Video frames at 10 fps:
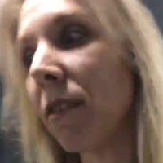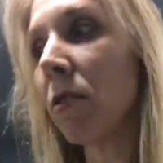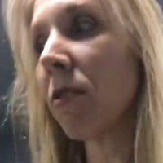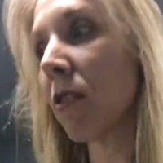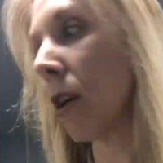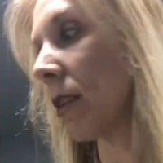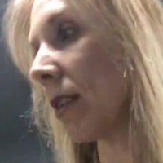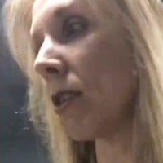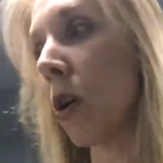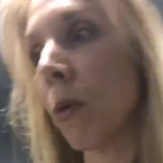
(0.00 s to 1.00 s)
you start
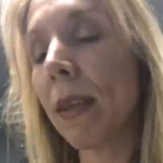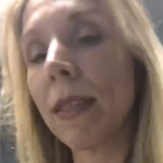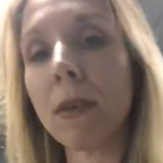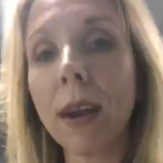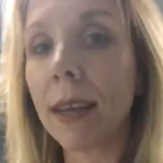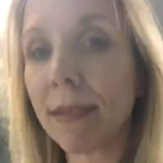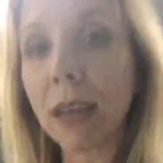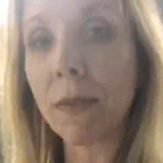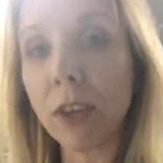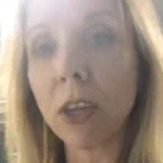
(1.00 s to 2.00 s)
to know that they're not
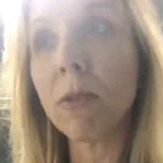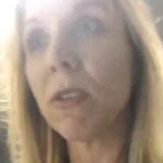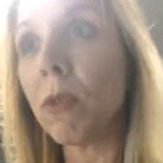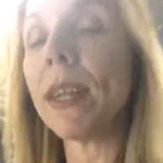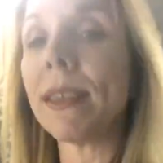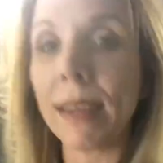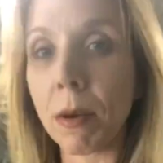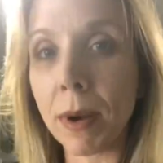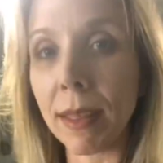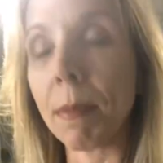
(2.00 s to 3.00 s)
safe to use, you need to
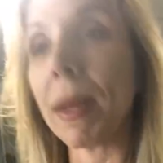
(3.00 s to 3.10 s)
get rid of them.